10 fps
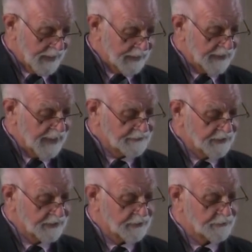an act
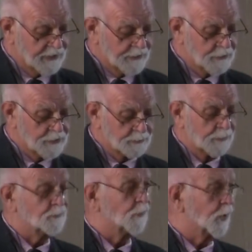he continued to
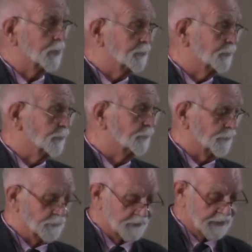perform for 50